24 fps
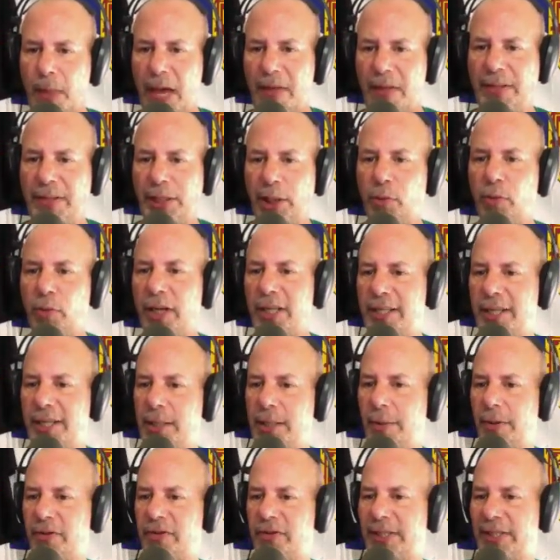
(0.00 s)
think the
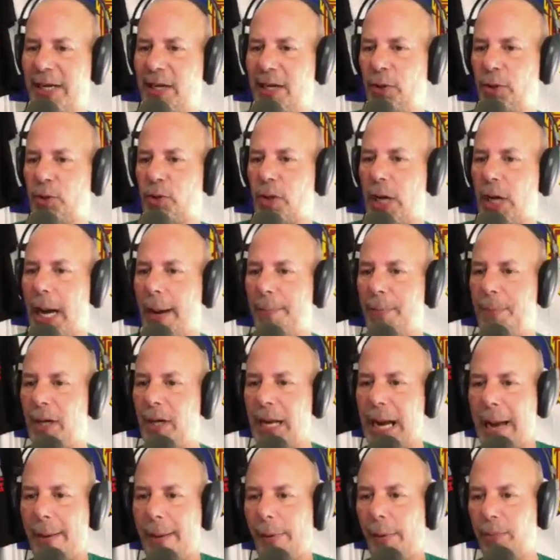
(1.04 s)
criticism of sales drop
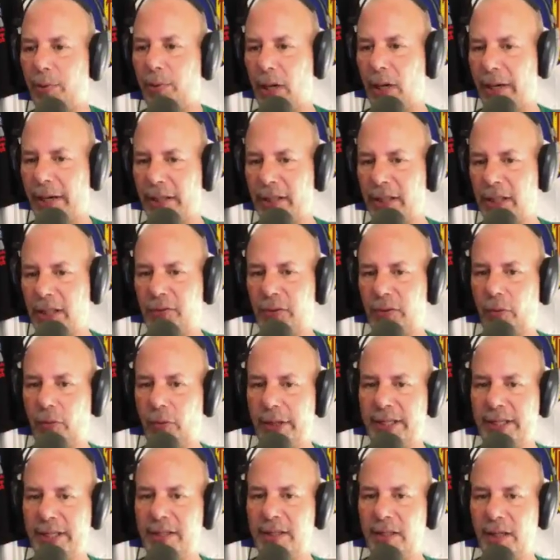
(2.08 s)
on Apple products is for
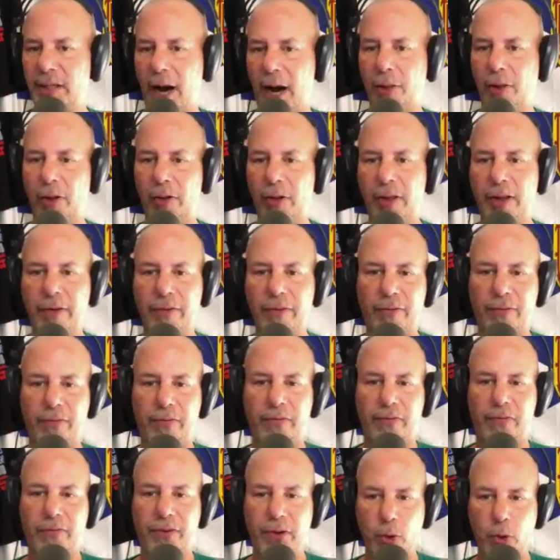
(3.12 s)
reasons other than
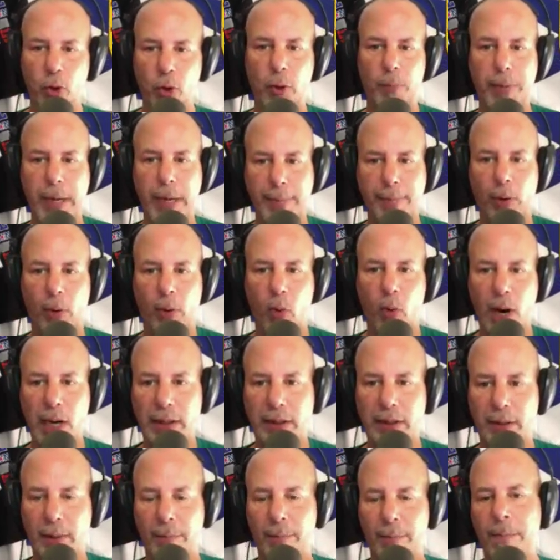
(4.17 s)
fewer people
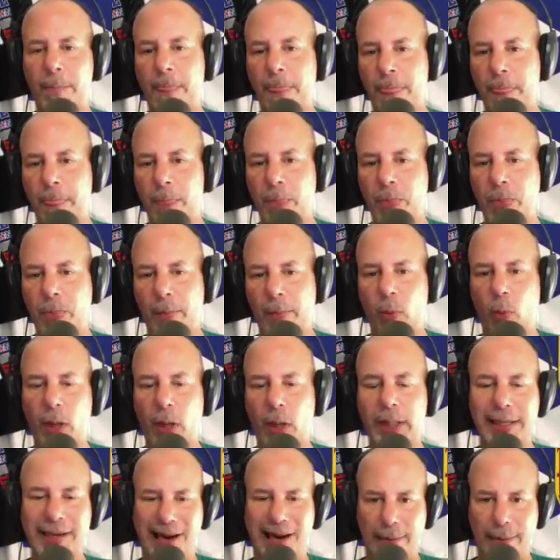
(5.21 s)
want them. Number
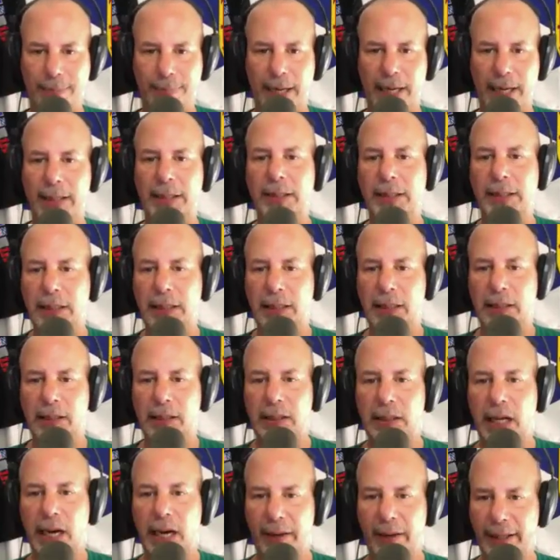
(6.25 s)
one, the iPad.
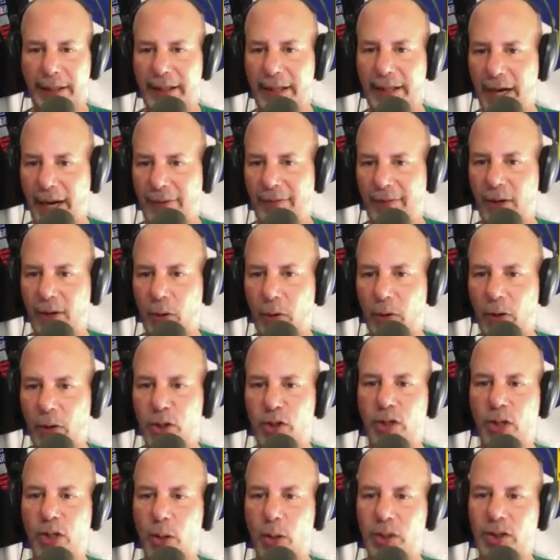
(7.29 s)
Unlike the iPhone,
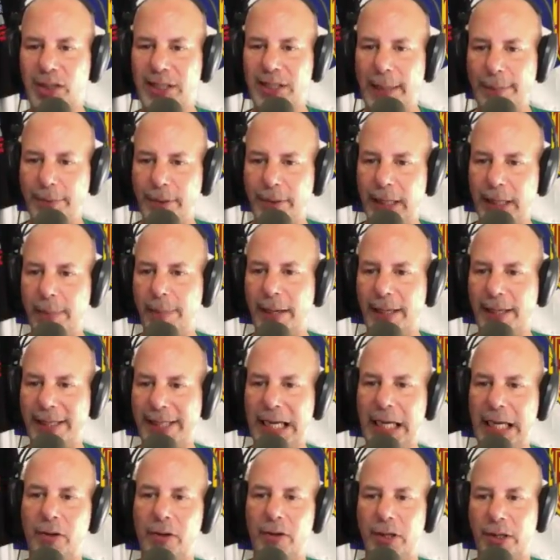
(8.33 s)
there's no subsidy by
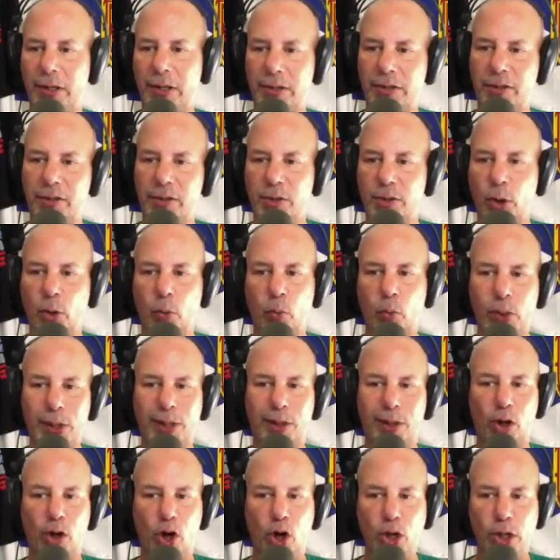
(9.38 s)
carriers. So there's no
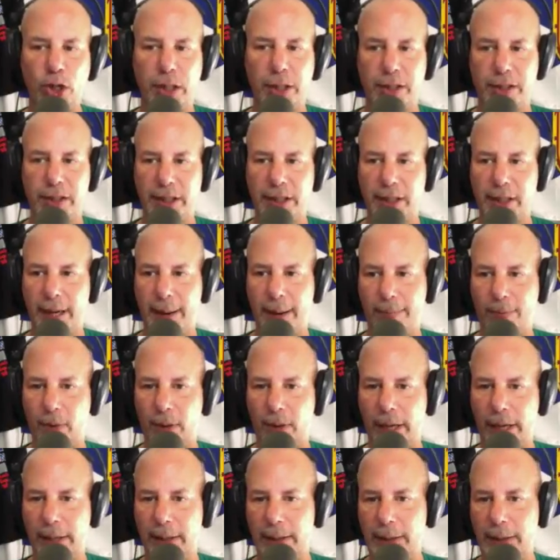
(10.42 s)
real urgency to
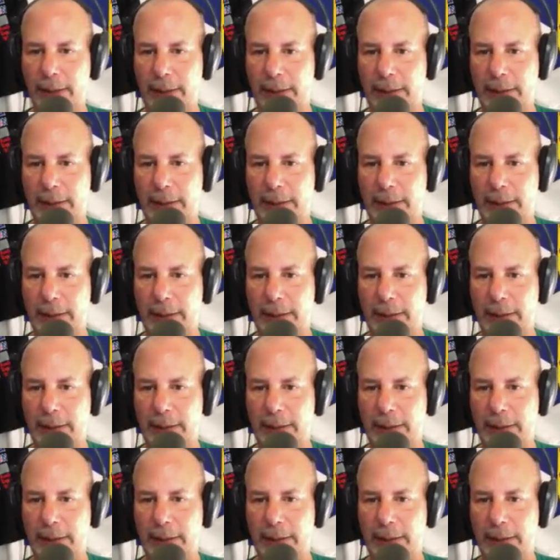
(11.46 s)
upgrade.